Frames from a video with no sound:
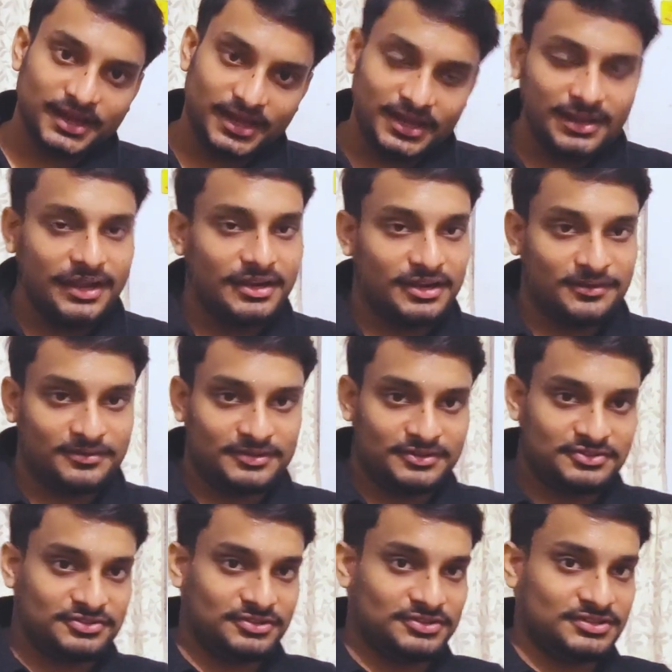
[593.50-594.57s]
any kind of
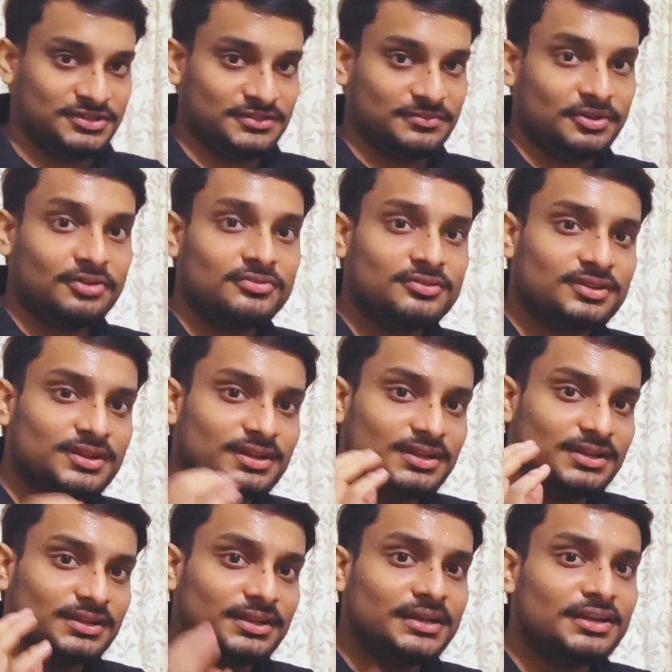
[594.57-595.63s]
situation because
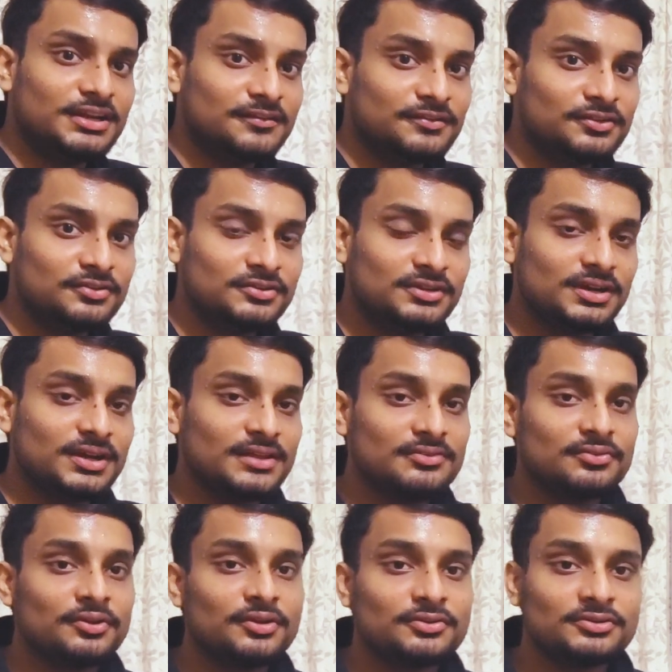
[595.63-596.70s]
the interviewer is
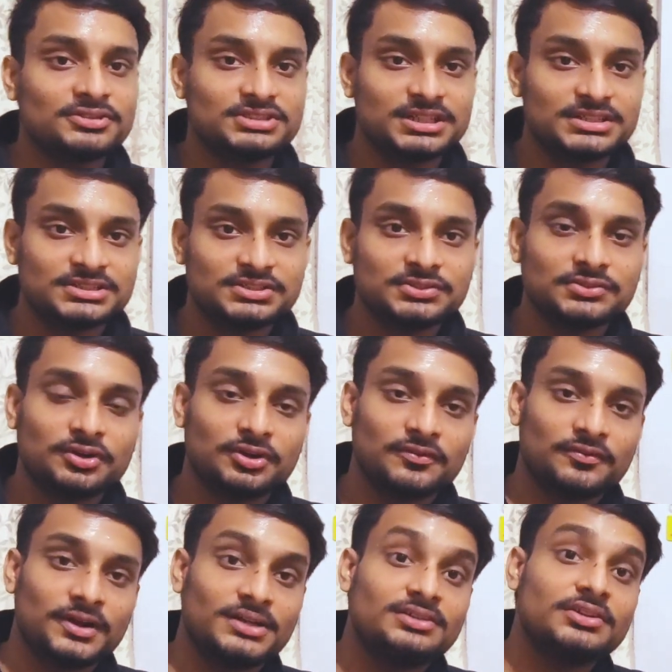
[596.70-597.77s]
going to judge you
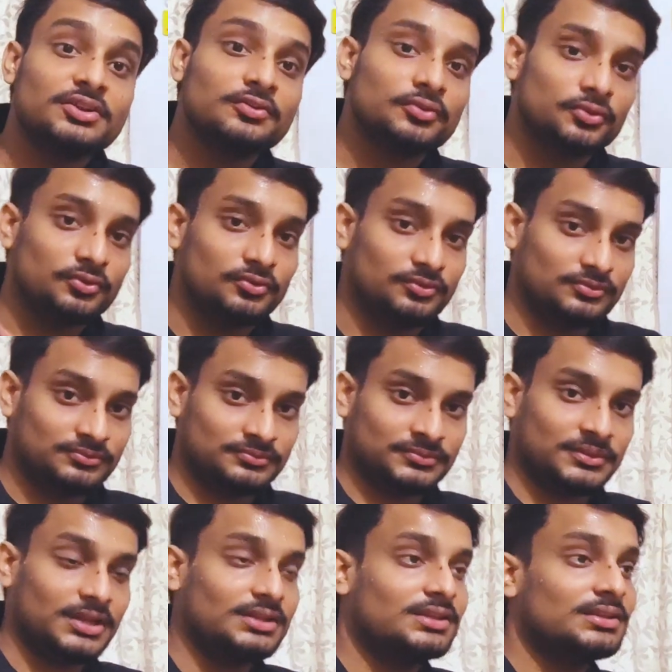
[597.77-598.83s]
on what you know
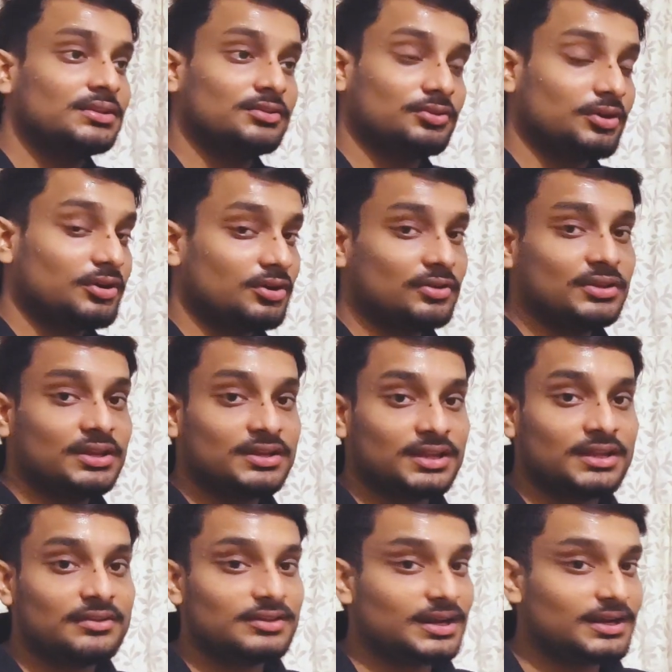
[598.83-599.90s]
not, not on the
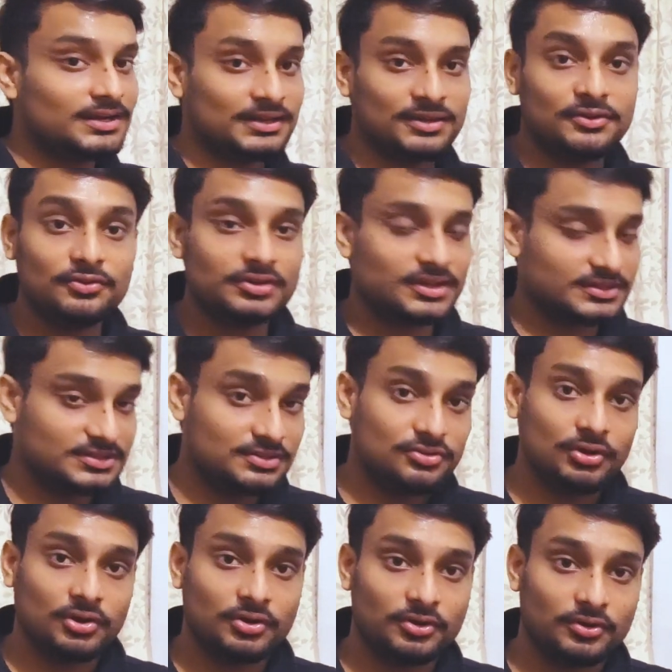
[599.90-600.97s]
thing that you do,
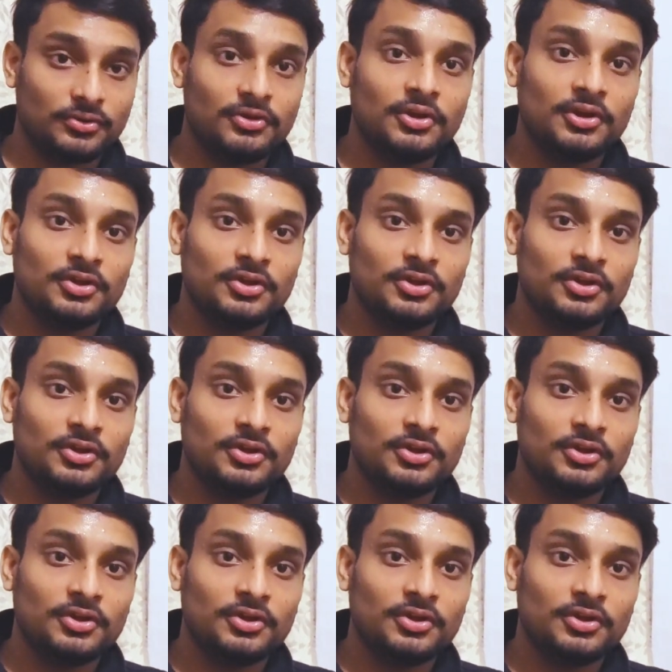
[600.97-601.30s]
don't know